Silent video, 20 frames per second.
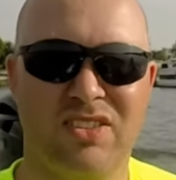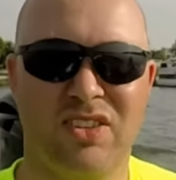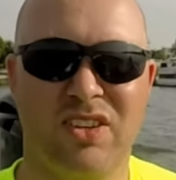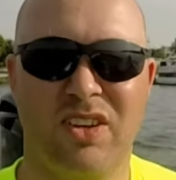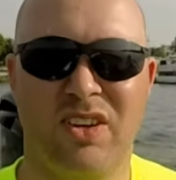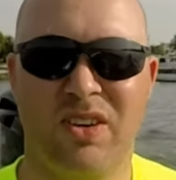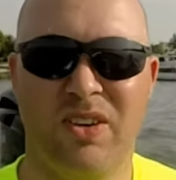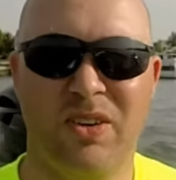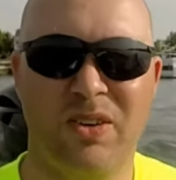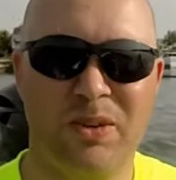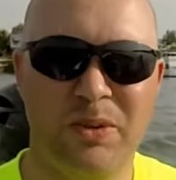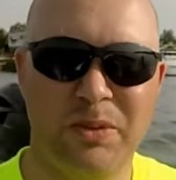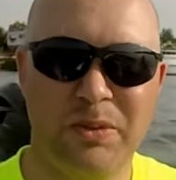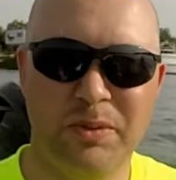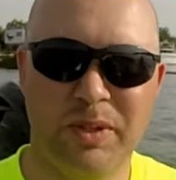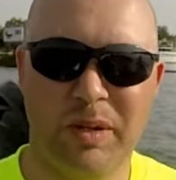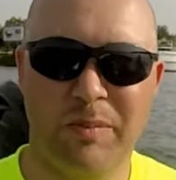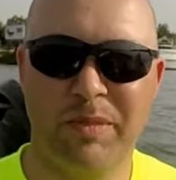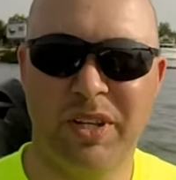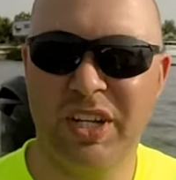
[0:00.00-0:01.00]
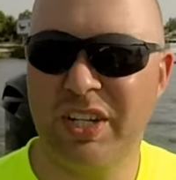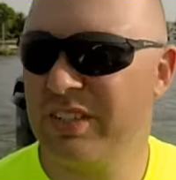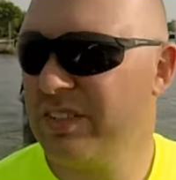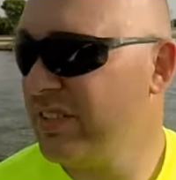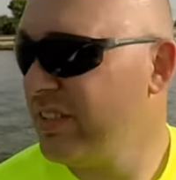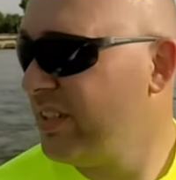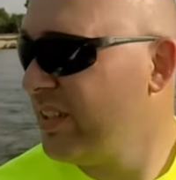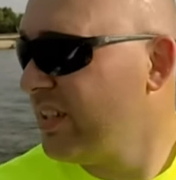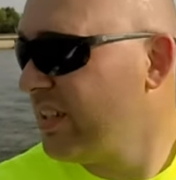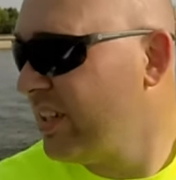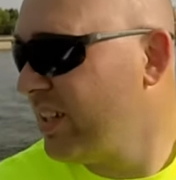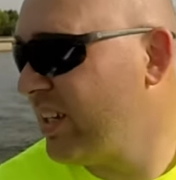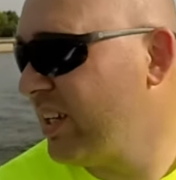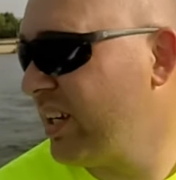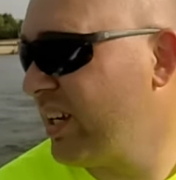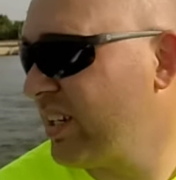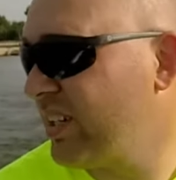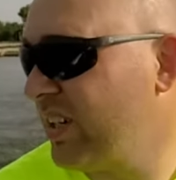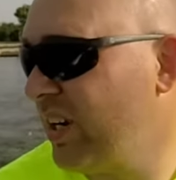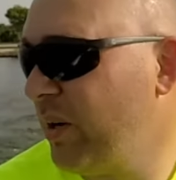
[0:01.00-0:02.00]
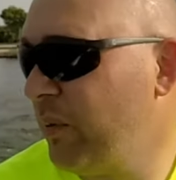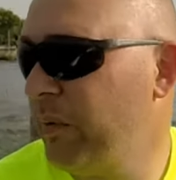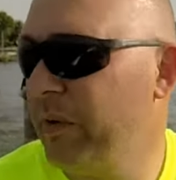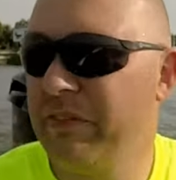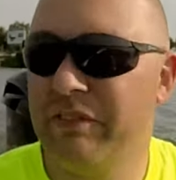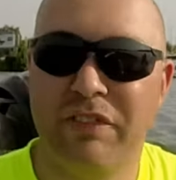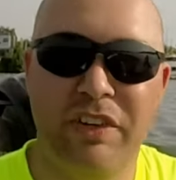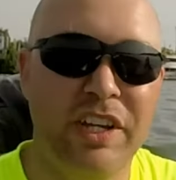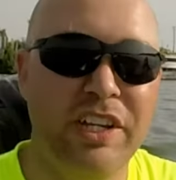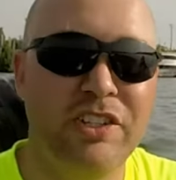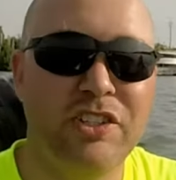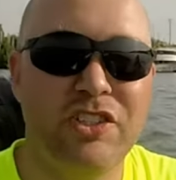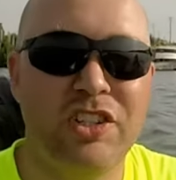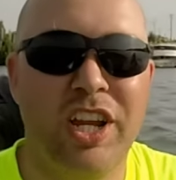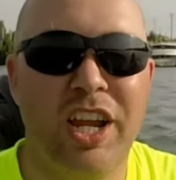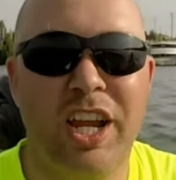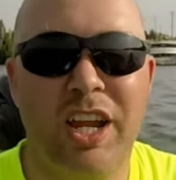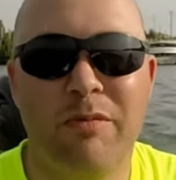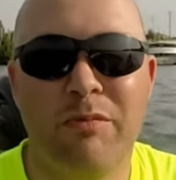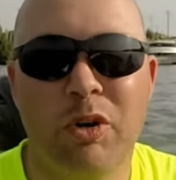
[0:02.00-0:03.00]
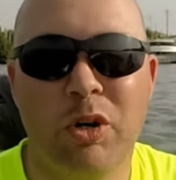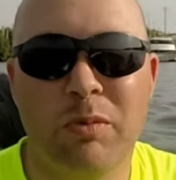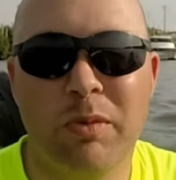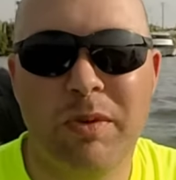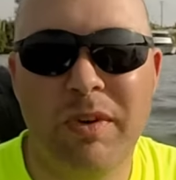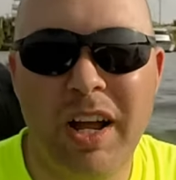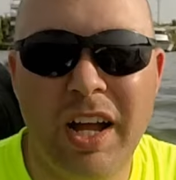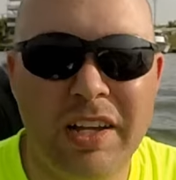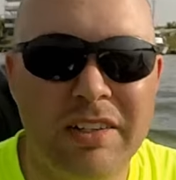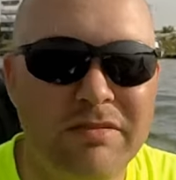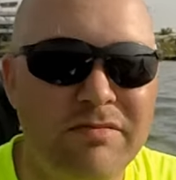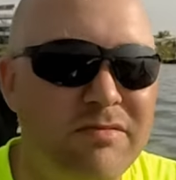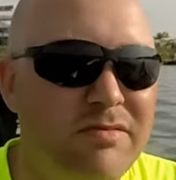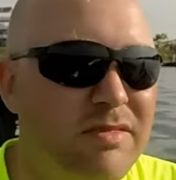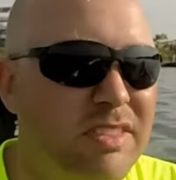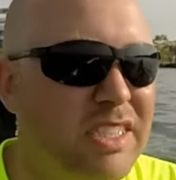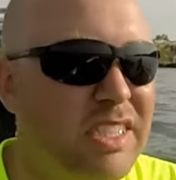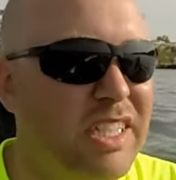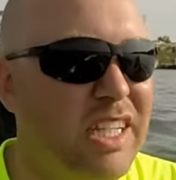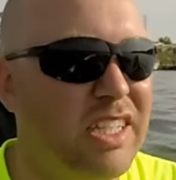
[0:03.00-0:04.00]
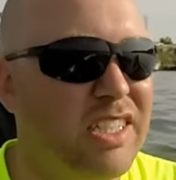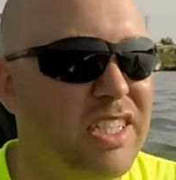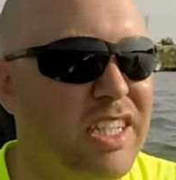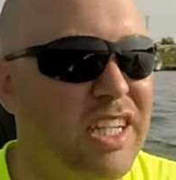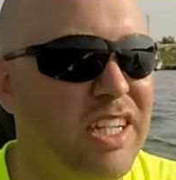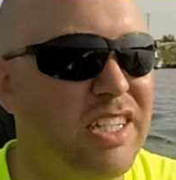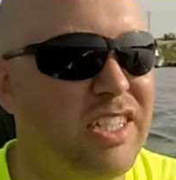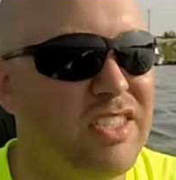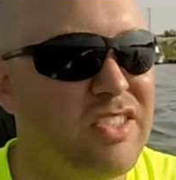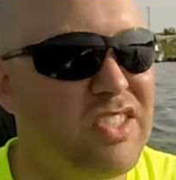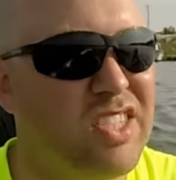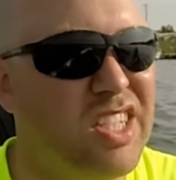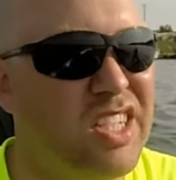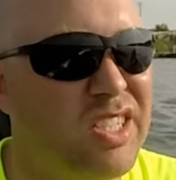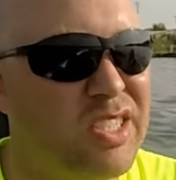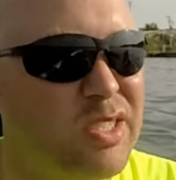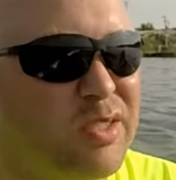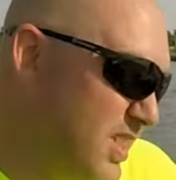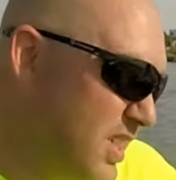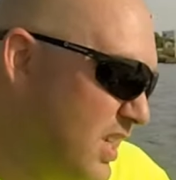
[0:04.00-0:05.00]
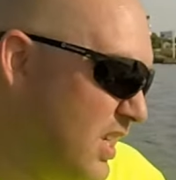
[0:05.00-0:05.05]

so I'm done. Caught one fish and broke my rod. Well, that kind of stinks.